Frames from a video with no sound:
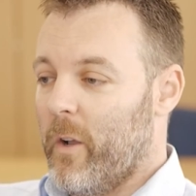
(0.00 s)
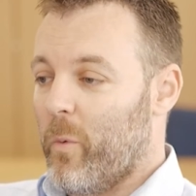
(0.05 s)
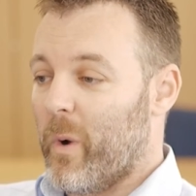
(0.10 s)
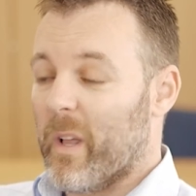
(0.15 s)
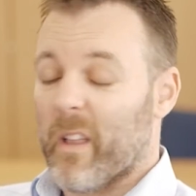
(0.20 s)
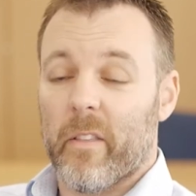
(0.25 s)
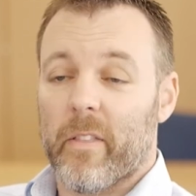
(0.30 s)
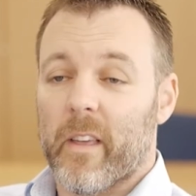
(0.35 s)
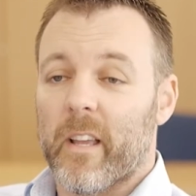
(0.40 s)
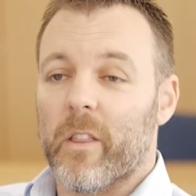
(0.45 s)

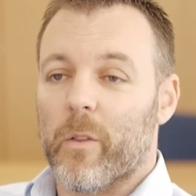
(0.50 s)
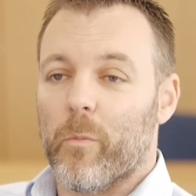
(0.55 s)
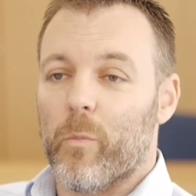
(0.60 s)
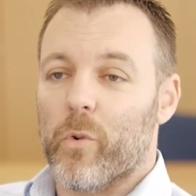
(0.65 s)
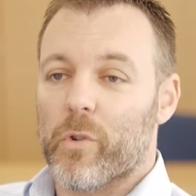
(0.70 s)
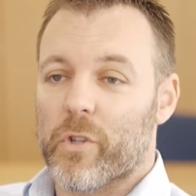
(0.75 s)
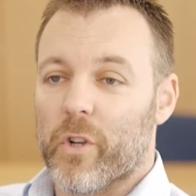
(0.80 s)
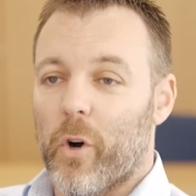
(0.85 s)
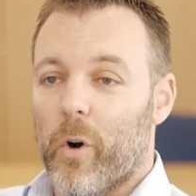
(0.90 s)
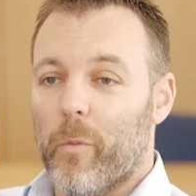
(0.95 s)
Well, I think the
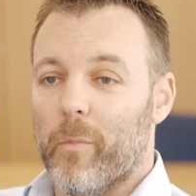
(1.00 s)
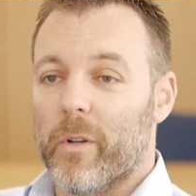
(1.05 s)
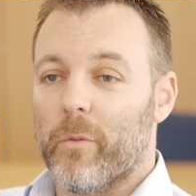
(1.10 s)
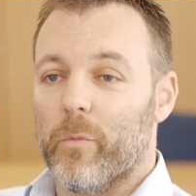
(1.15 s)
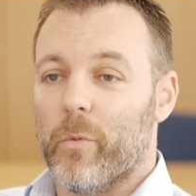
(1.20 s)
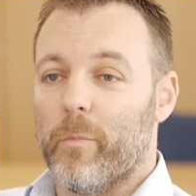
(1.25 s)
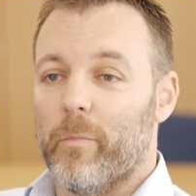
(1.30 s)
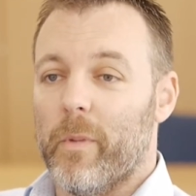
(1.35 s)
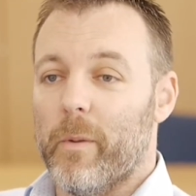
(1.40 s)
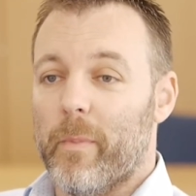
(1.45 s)
most
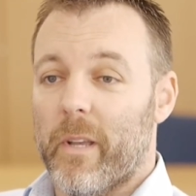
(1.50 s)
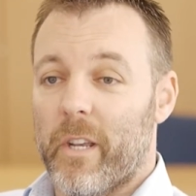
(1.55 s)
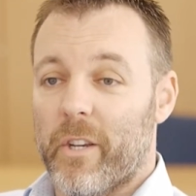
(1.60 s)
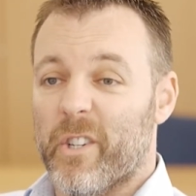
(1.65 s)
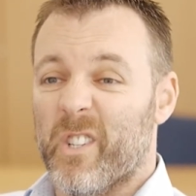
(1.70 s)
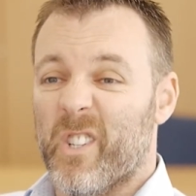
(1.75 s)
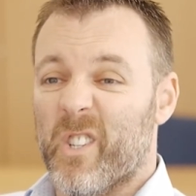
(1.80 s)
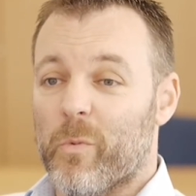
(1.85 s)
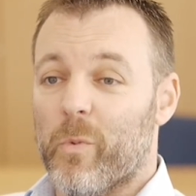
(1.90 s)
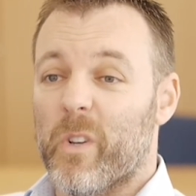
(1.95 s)
common would be
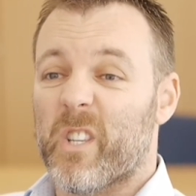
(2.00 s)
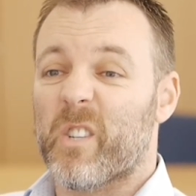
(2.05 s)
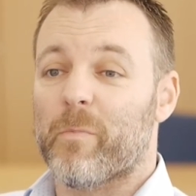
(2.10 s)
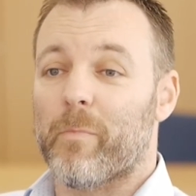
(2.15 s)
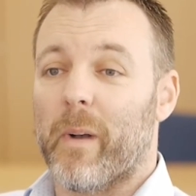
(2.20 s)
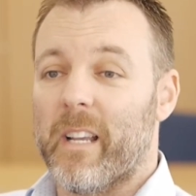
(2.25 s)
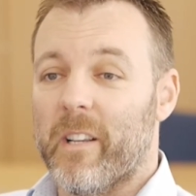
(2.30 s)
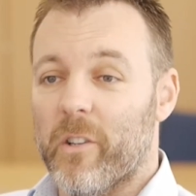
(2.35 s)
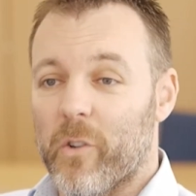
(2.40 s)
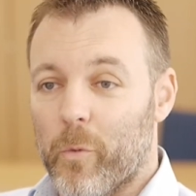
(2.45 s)
patients with
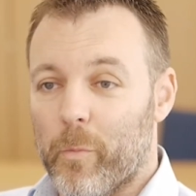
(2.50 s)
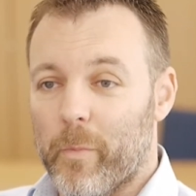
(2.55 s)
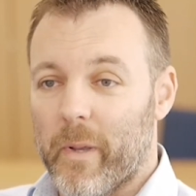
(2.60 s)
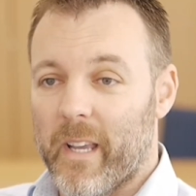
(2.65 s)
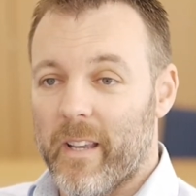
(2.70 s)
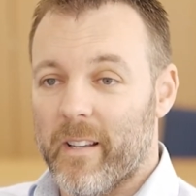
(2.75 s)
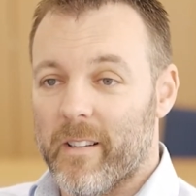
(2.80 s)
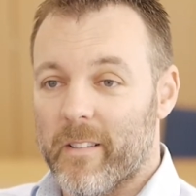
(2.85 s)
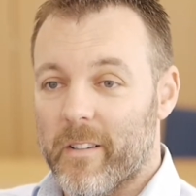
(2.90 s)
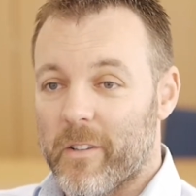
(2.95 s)
spinal
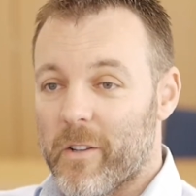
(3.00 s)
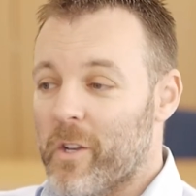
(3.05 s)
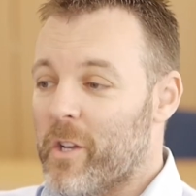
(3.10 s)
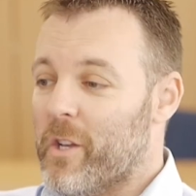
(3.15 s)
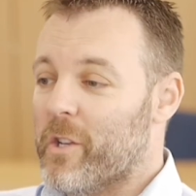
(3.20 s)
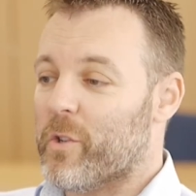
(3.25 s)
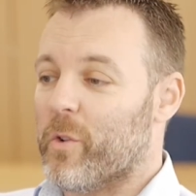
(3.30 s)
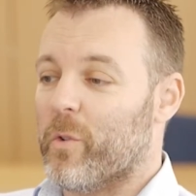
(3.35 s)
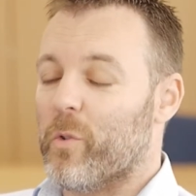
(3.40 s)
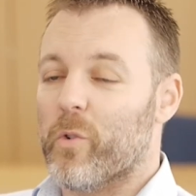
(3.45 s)
pain,
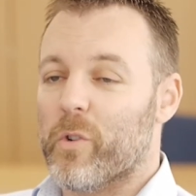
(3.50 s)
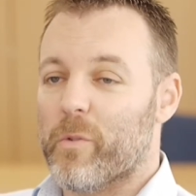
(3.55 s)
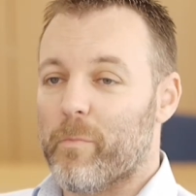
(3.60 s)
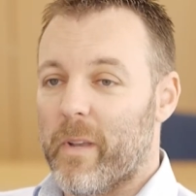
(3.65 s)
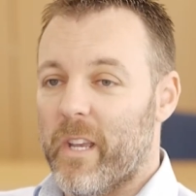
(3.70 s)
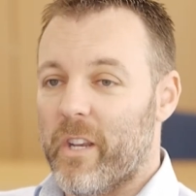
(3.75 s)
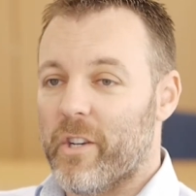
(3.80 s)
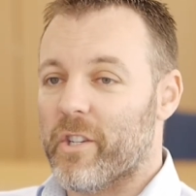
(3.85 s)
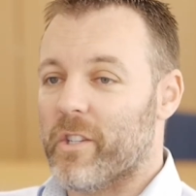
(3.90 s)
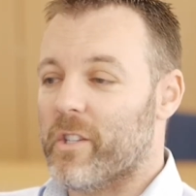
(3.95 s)
so those
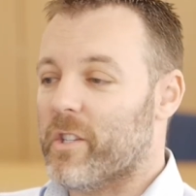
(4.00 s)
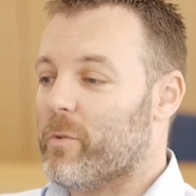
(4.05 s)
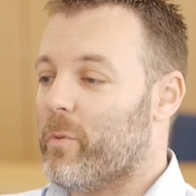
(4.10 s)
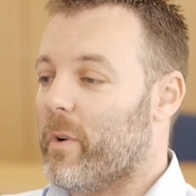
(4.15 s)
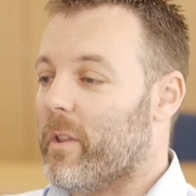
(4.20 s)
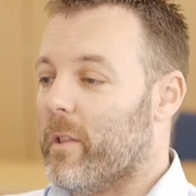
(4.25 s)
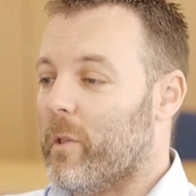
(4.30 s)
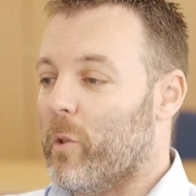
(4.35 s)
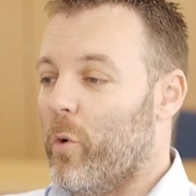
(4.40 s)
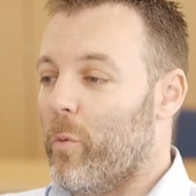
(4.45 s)
patients
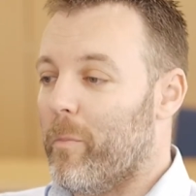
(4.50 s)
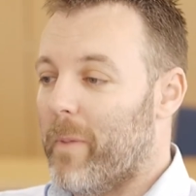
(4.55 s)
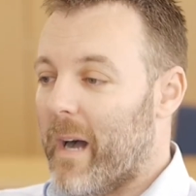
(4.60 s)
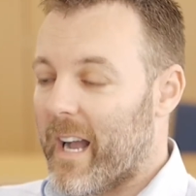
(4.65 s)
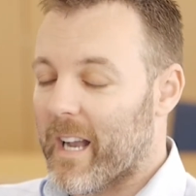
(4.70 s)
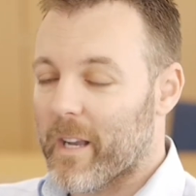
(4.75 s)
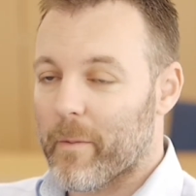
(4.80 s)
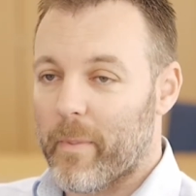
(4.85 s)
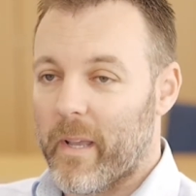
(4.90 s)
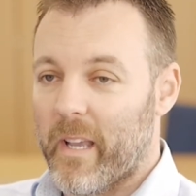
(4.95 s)
with low
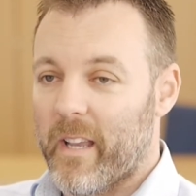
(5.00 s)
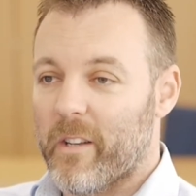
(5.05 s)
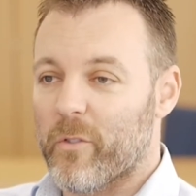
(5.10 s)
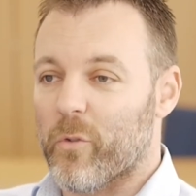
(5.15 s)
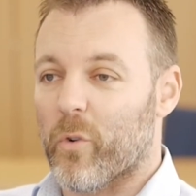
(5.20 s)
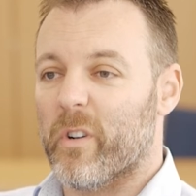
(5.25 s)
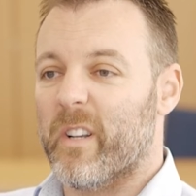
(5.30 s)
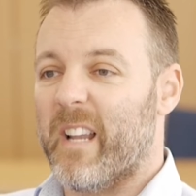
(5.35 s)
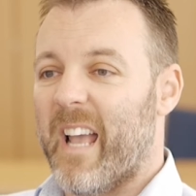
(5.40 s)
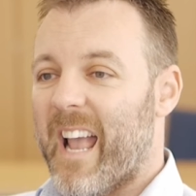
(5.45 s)
back
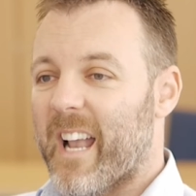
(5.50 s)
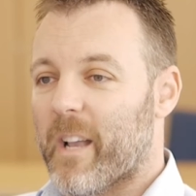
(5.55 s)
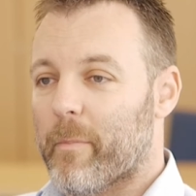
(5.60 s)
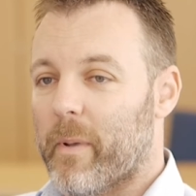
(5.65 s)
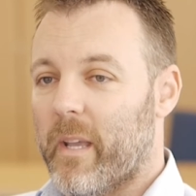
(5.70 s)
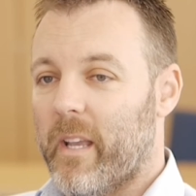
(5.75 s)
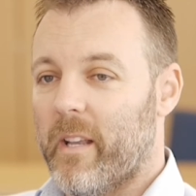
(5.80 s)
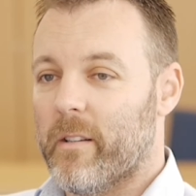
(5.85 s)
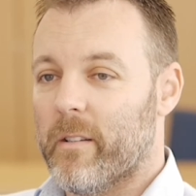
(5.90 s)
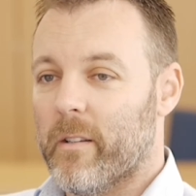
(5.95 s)
pain or
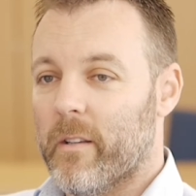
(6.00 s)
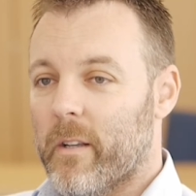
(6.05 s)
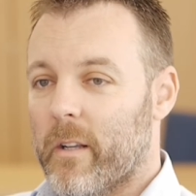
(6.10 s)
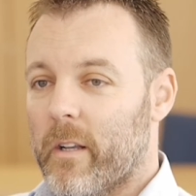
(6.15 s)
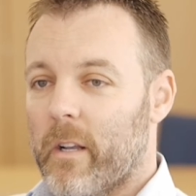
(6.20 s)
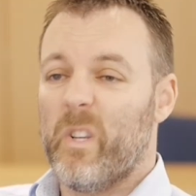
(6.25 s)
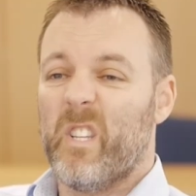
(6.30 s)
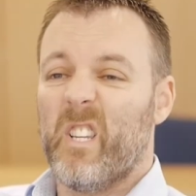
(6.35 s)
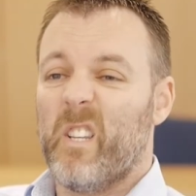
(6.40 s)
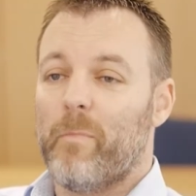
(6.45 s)
neck pain.
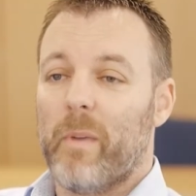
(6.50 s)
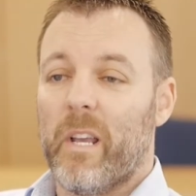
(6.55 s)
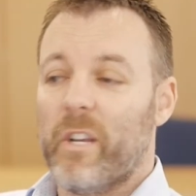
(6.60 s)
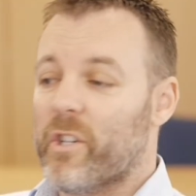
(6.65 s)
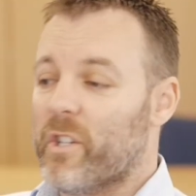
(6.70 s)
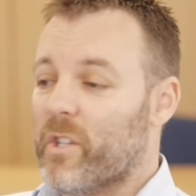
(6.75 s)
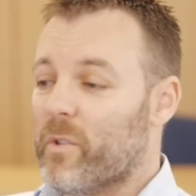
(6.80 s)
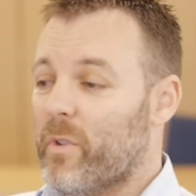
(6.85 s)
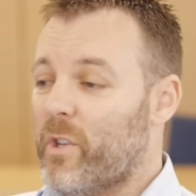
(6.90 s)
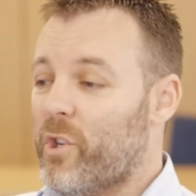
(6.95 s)
We see
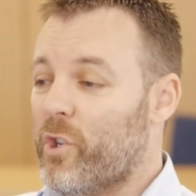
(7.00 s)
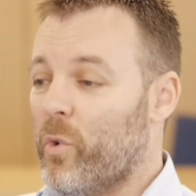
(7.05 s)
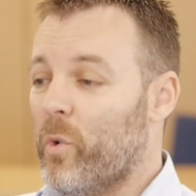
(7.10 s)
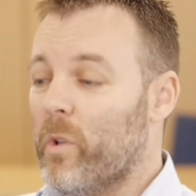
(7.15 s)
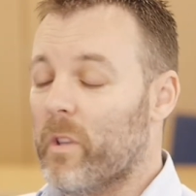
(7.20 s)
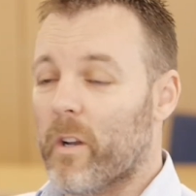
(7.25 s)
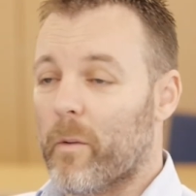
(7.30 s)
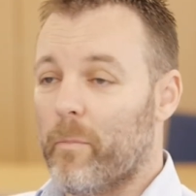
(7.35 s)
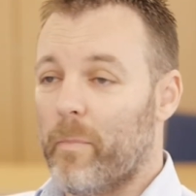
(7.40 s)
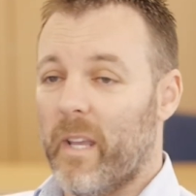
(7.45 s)
patients with
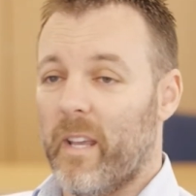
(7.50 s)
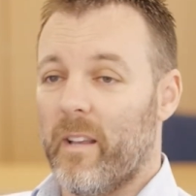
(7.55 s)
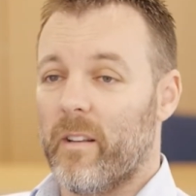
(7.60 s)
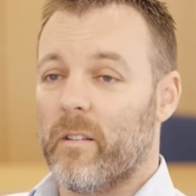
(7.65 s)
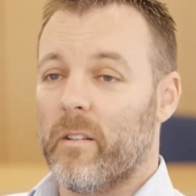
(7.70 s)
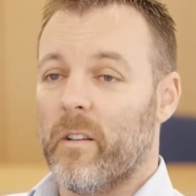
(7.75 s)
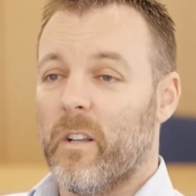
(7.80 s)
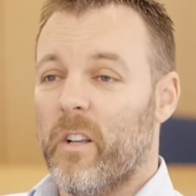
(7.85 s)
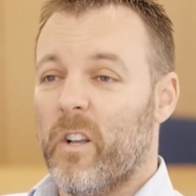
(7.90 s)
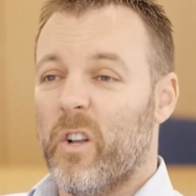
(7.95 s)
shoulder
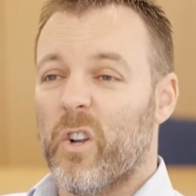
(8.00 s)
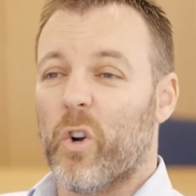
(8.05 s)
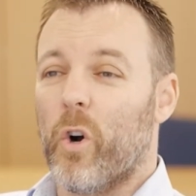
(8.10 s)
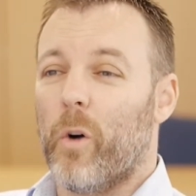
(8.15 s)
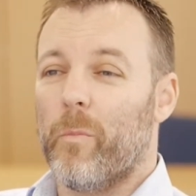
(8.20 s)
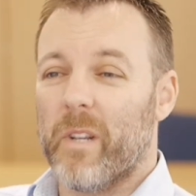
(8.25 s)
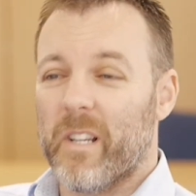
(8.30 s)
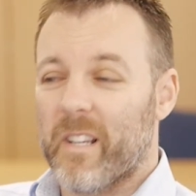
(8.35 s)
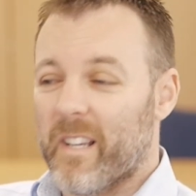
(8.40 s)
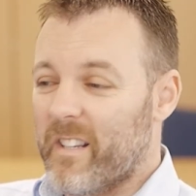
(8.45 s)
pain.
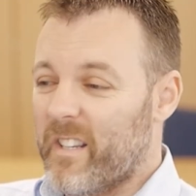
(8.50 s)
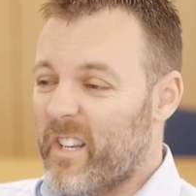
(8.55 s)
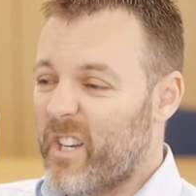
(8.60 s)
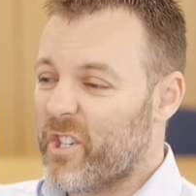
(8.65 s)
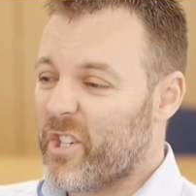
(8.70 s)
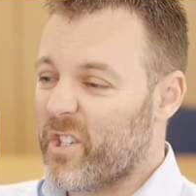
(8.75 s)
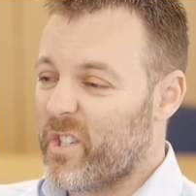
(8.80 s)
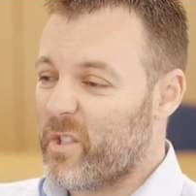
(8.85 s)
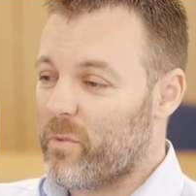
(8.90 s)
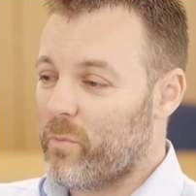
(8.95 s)
Common
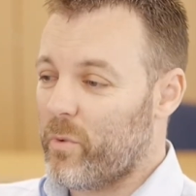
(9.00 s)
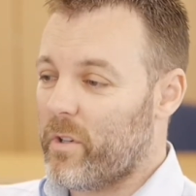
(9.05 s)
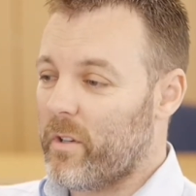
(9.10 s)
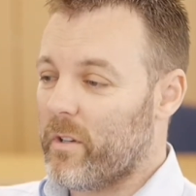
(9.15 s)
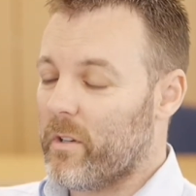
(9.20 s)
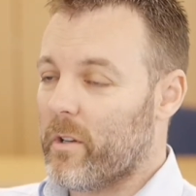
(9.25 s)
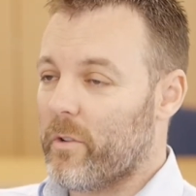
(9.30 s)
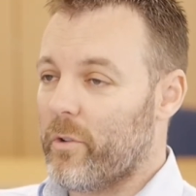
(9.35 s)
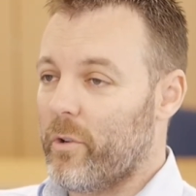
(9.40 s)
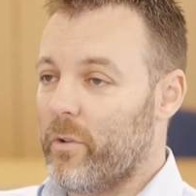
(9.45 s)
conditions would
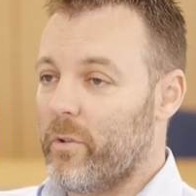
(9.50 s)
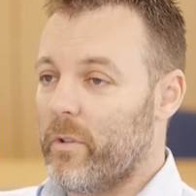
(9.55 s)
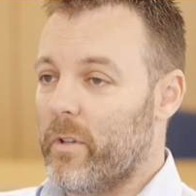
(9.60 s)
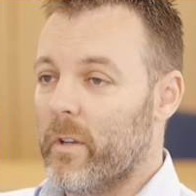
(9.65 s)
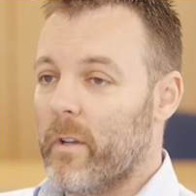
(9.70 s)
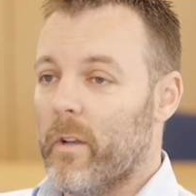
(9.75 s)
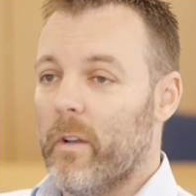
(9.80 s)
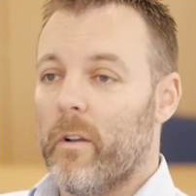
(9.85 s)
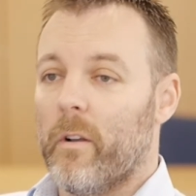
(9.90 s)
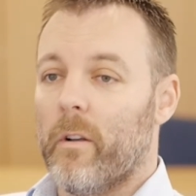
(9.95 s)
include